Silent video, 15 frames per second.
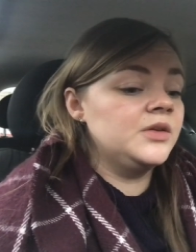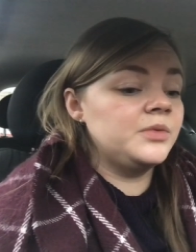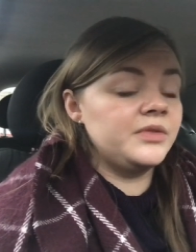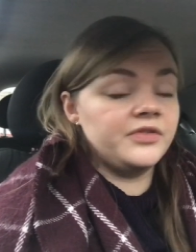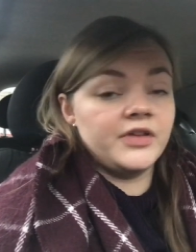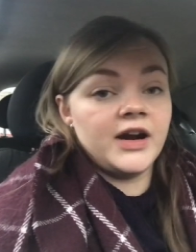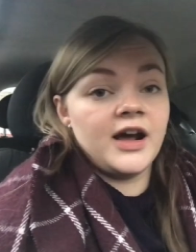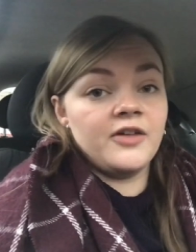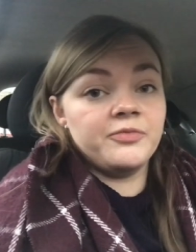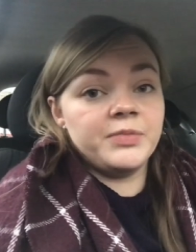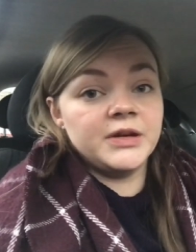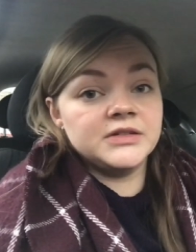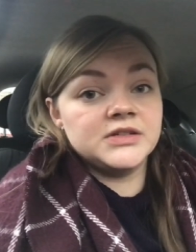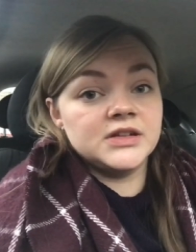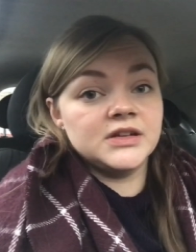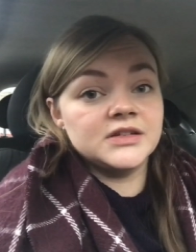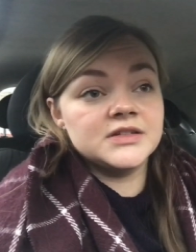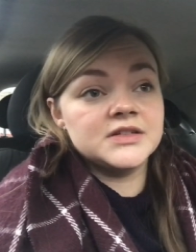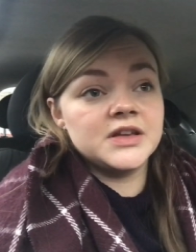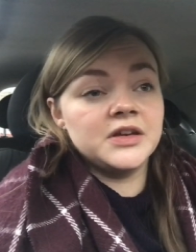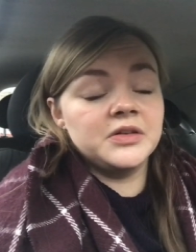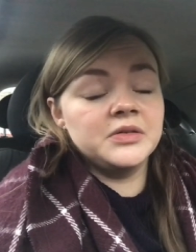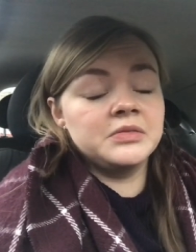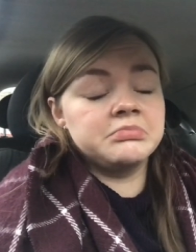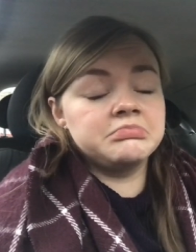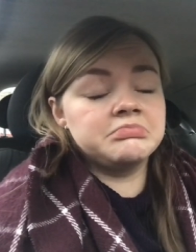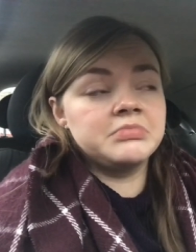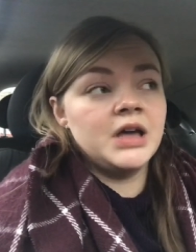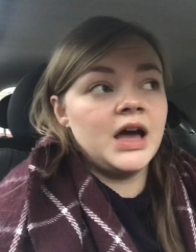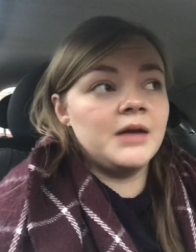We've run out of butter, so
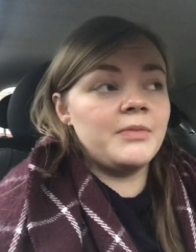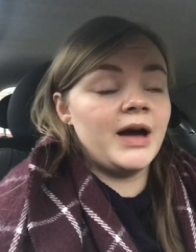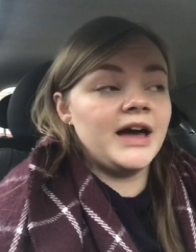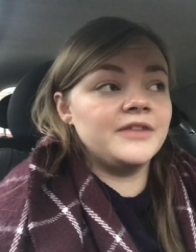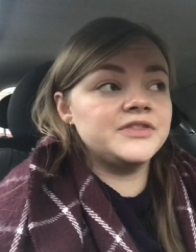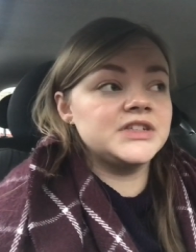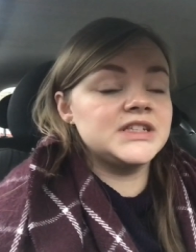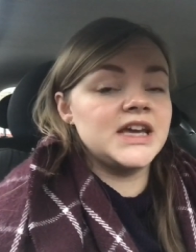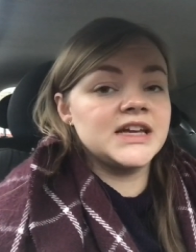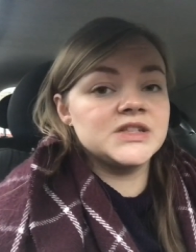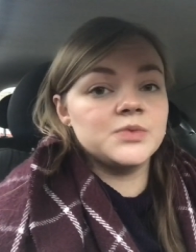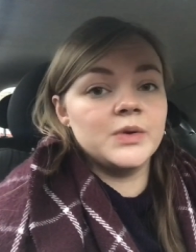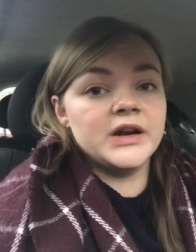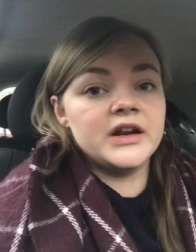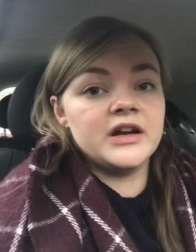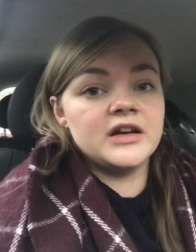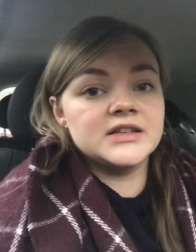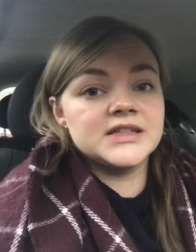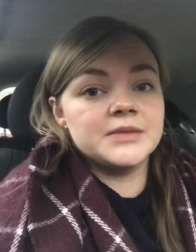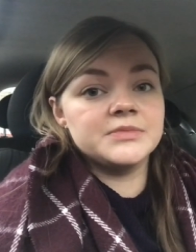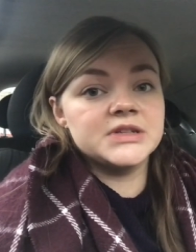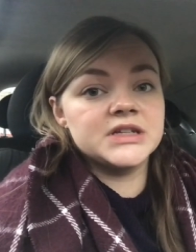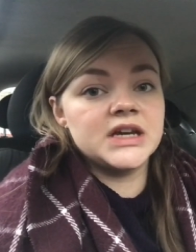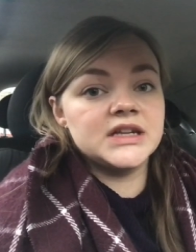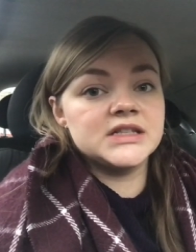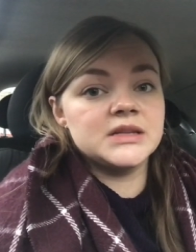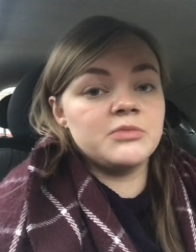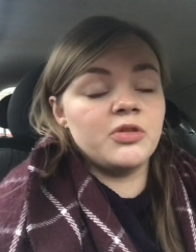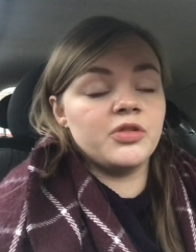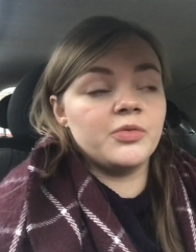I might have to text Will and ask him to get
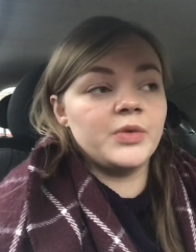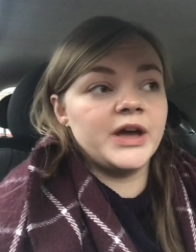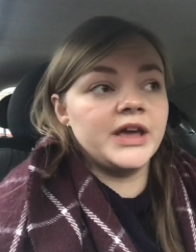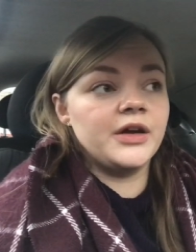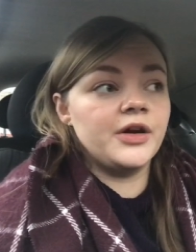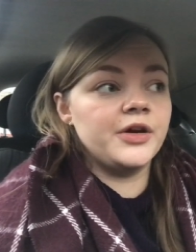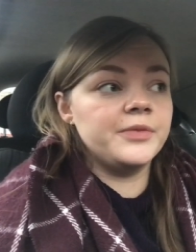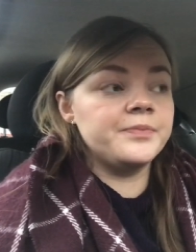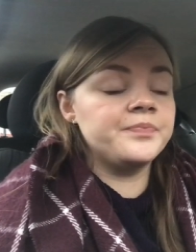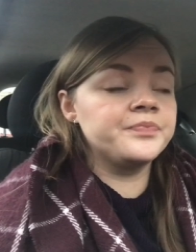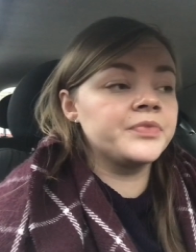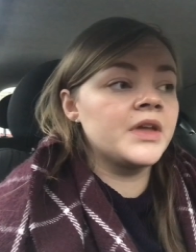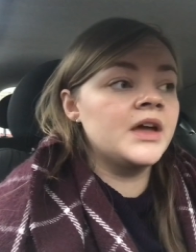some on the way home.